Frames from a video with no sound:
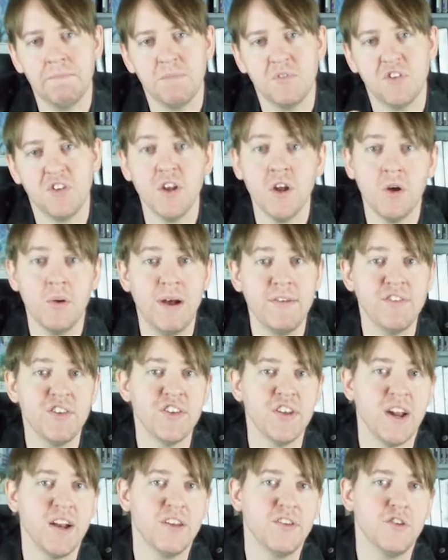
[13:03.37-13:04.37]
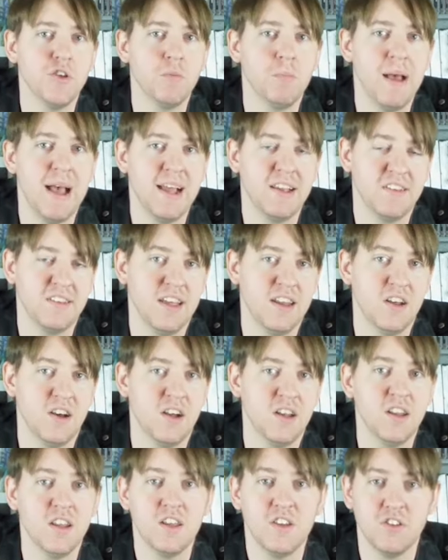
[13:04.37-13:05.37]
So I've decided to pass that
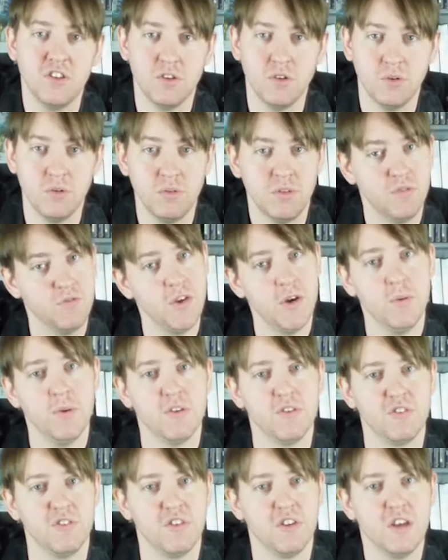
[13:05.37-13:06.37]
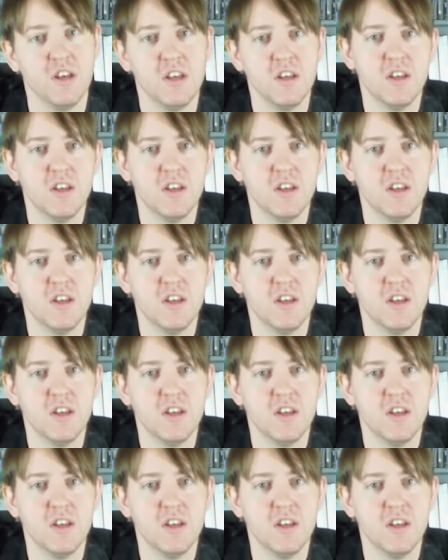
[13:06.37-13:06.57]
on to the viewers.